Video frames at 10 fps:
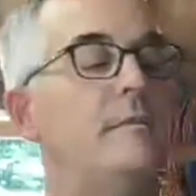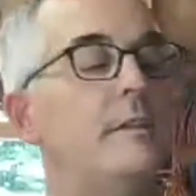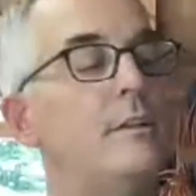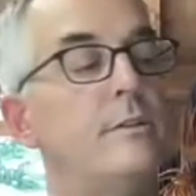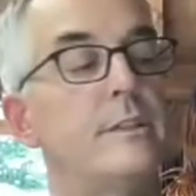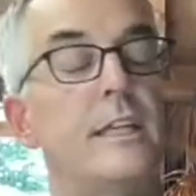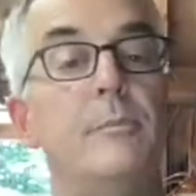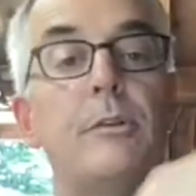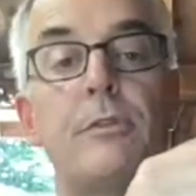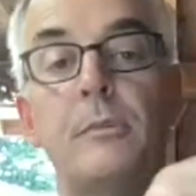And
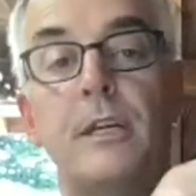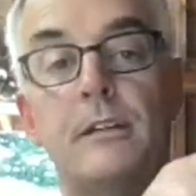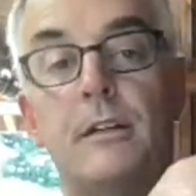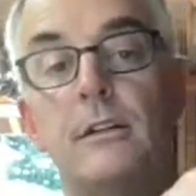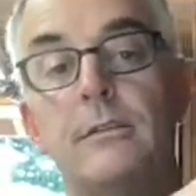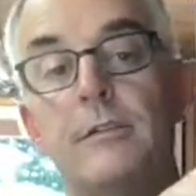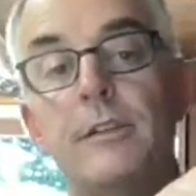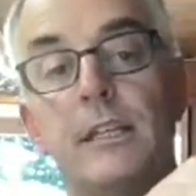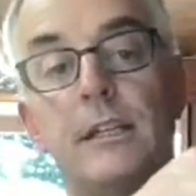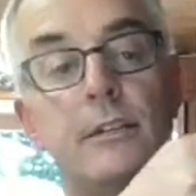keep it from
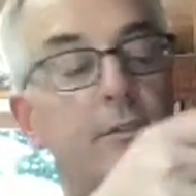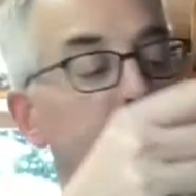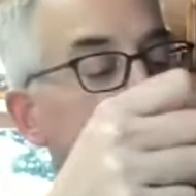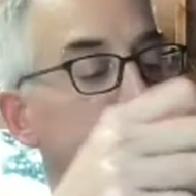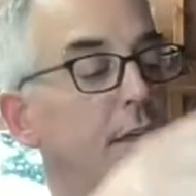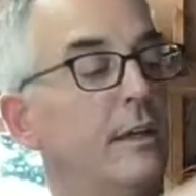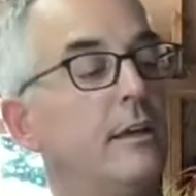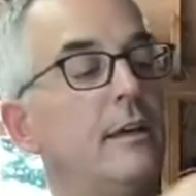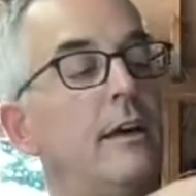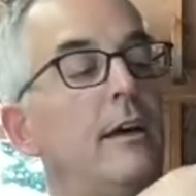getting all over everything
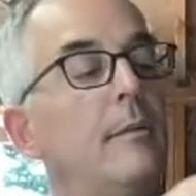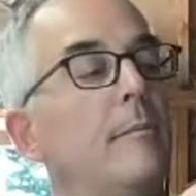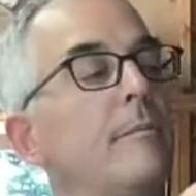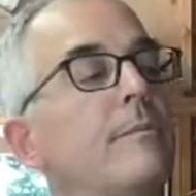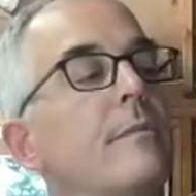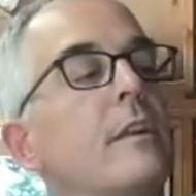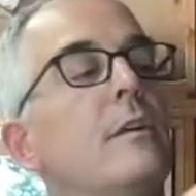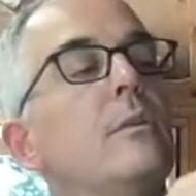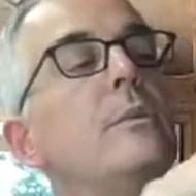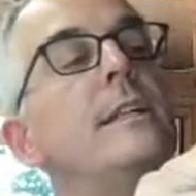else.
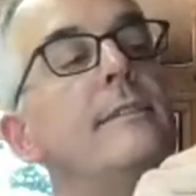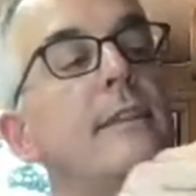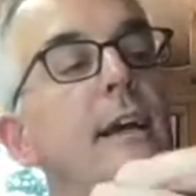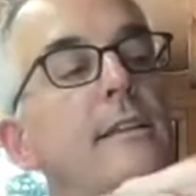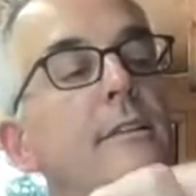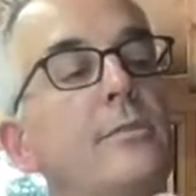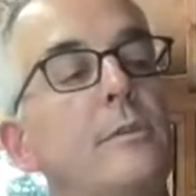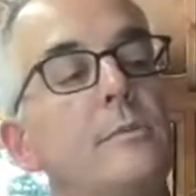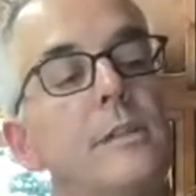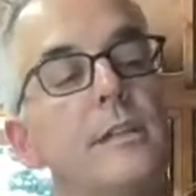We
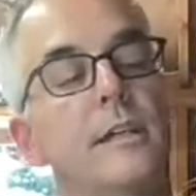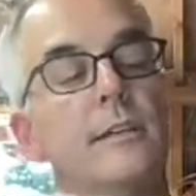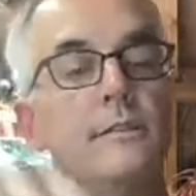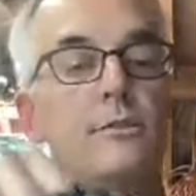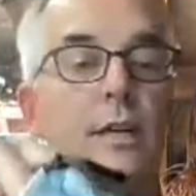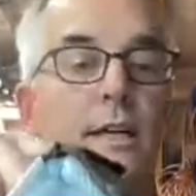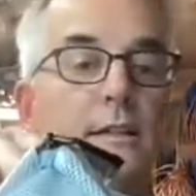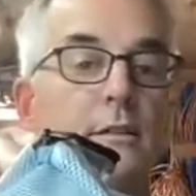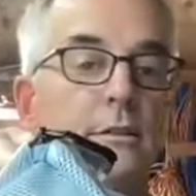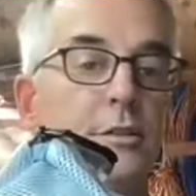designed this one with
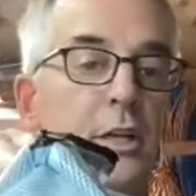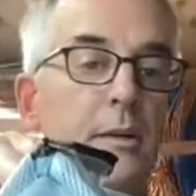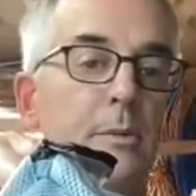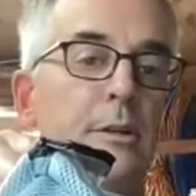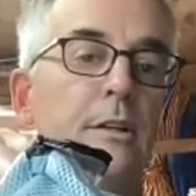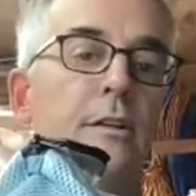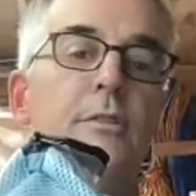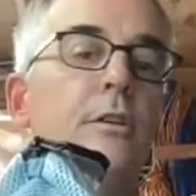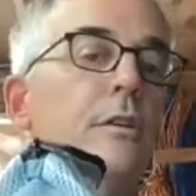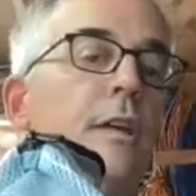a
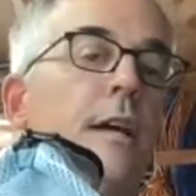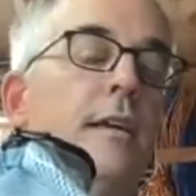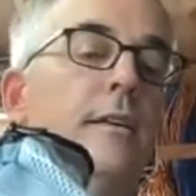triangular shape